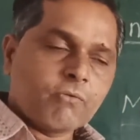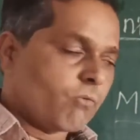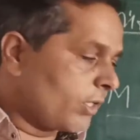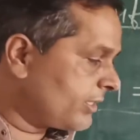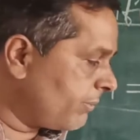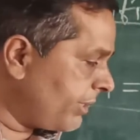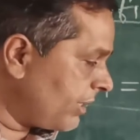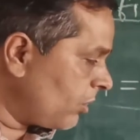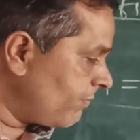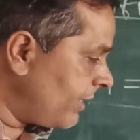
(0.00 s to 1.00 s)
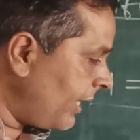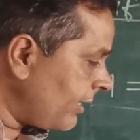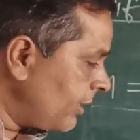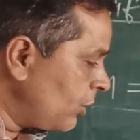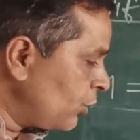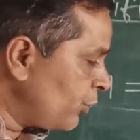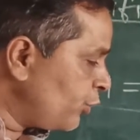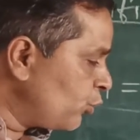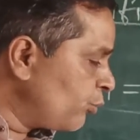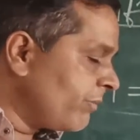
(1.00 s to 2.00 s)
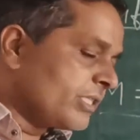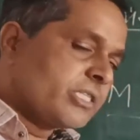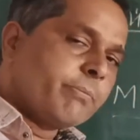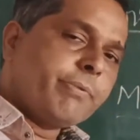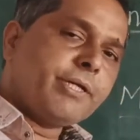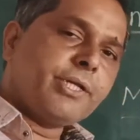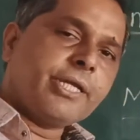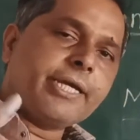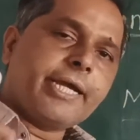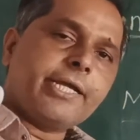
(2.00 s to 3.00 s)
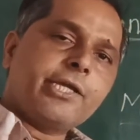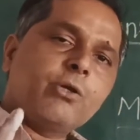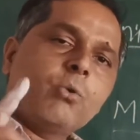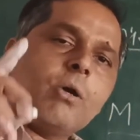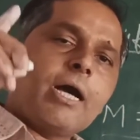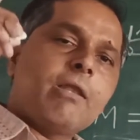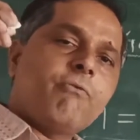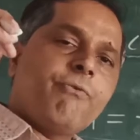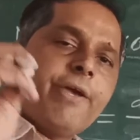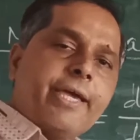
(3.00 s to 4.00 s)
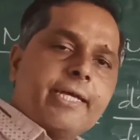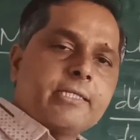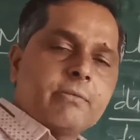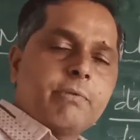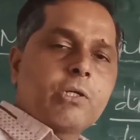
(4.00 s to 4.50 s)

What is the meaning of that? U must be negative always,